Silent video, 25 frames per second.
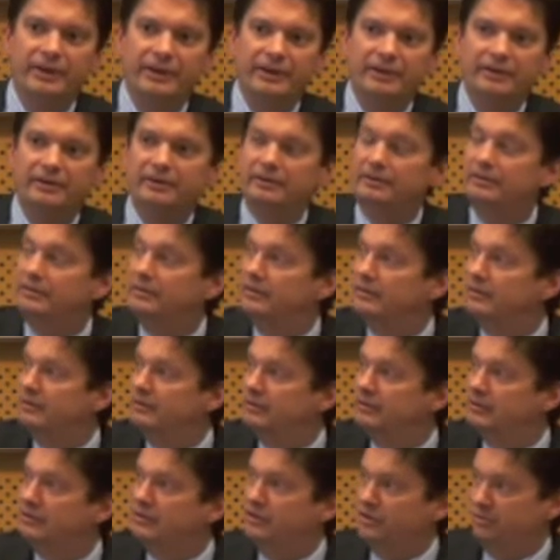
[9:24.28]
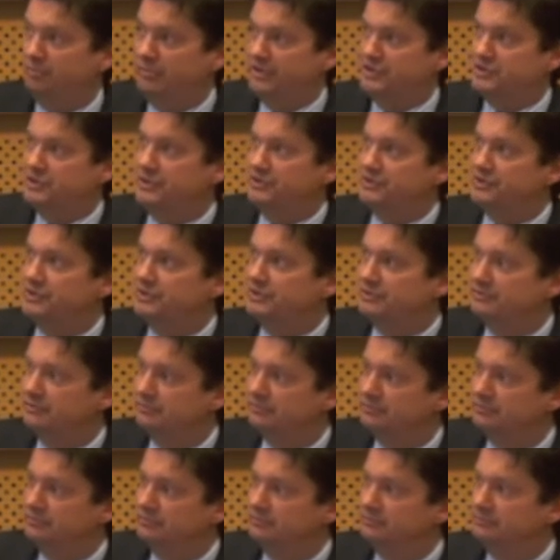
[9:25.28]
in commissions.
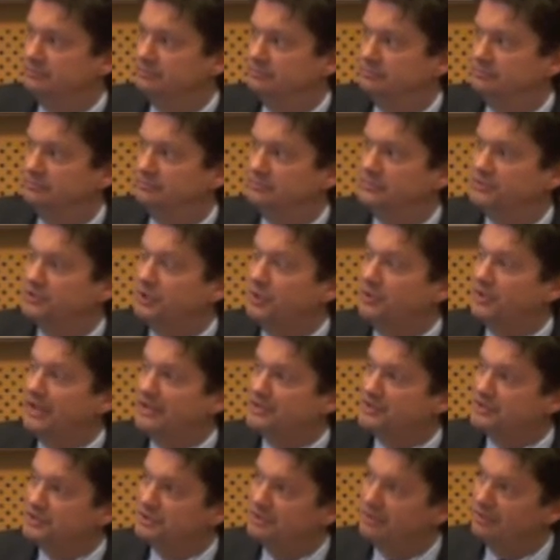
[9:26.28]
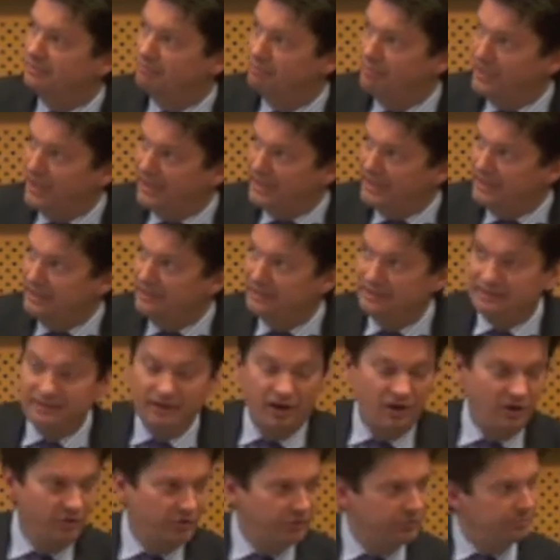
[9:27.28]
So that's money
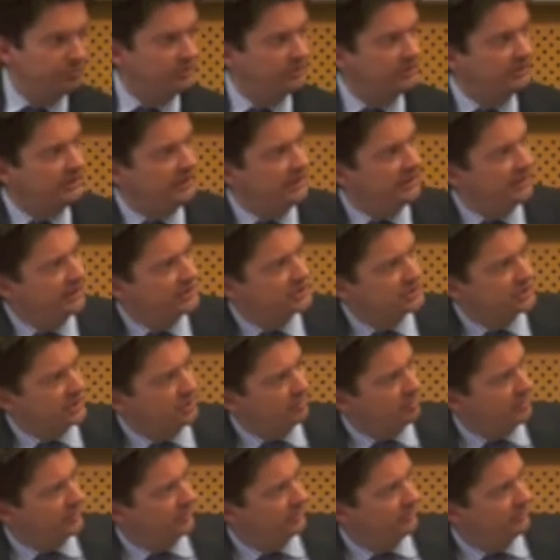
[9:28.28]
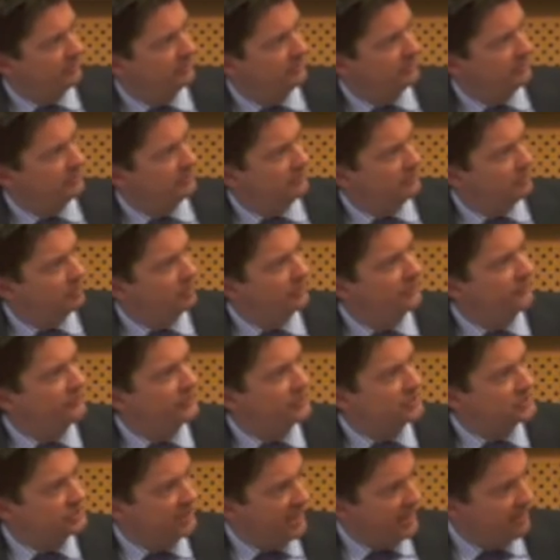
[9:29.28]
that ultimately ends up with
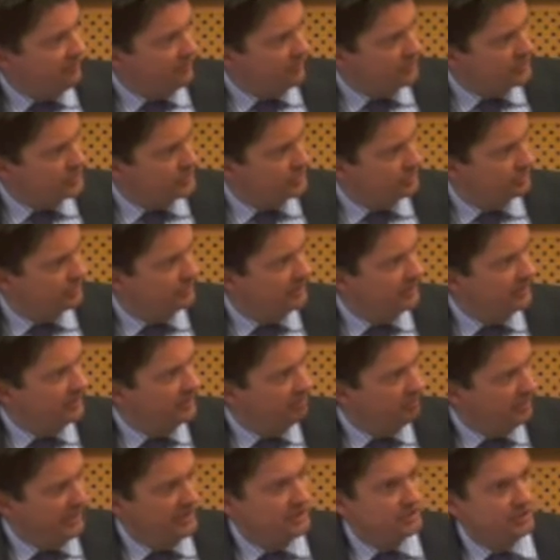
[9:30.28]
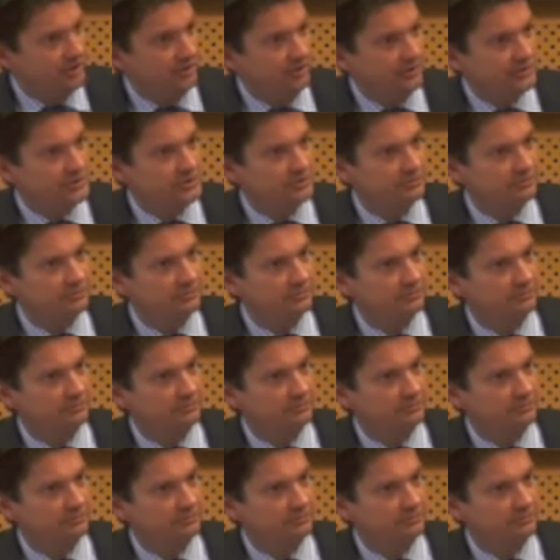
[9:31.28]
the savers and the pensioners.